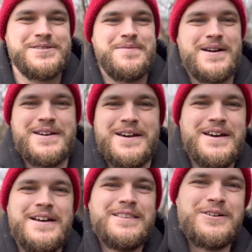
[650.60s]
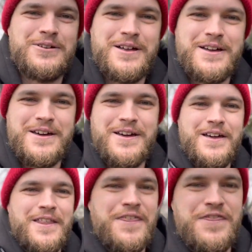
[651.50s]
my little
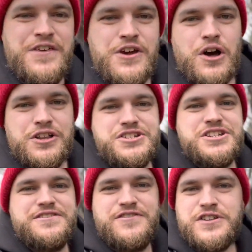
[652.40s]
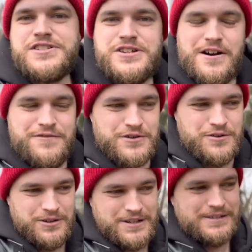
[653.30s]
theology,
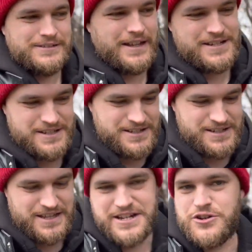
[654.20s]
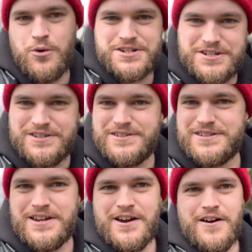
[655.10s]
philosophical lesson /
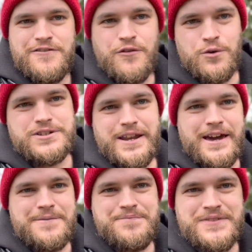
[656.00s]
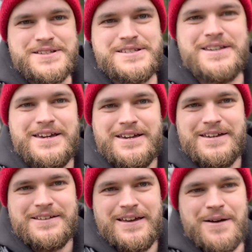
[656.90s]
questions for today. It's
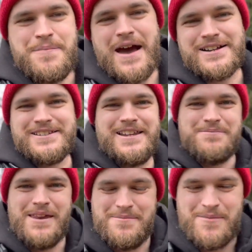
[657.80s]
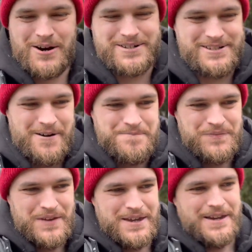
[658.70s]
past the 10-minute mark, so
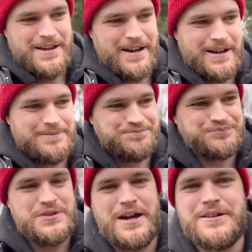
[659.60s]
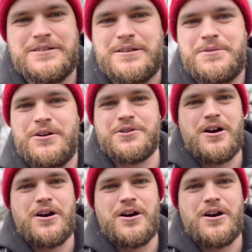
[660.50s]
yeah, let me know in the